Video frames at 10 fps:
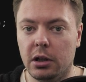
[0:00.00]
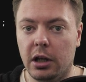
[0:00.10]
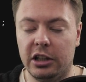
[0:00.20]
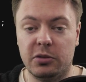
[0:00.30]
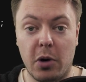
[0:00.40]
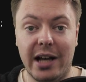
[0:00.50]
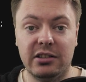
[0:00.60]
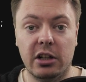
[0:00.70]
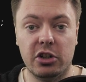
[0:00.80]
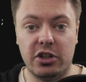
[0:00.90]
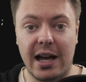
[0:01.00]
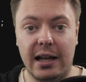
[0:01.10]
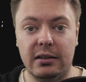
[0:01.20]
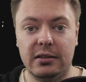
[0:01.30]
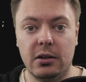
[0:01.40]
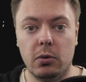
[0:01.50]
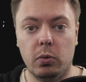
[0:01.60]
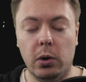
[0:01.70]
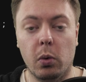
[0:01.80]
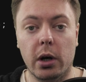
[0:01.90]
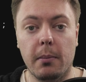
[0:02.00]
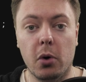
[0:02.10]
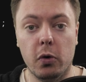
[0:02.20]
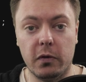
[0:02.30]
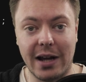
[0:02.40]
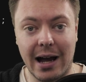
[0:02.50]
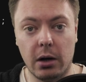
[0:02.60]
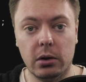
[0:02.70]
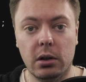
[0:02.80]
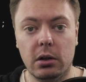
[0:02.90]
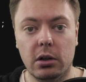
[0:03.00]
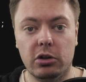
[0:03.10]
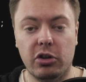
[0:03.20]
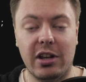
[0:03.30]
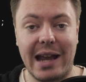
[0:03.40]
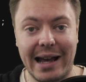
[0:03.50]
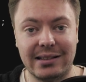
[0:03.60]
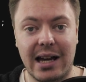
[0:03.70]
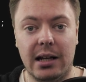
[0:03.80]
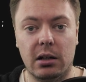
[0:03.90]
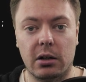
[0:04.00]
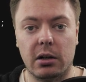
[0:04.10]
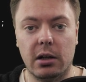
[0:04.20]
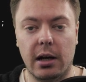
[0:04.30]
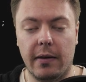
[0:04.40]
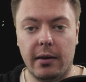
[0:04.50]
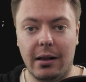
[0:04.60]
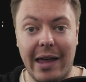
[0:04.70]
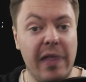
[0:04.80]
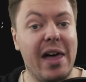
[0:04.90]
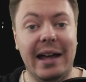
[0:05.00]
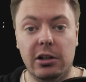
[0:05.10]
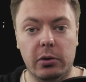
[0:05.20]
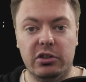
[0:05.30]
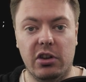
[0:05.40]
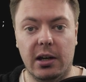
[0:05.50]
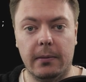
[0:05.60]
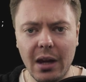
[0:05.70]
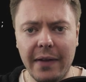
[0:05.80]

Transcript: Express understands we want to move down to the next handler and let that do its thing.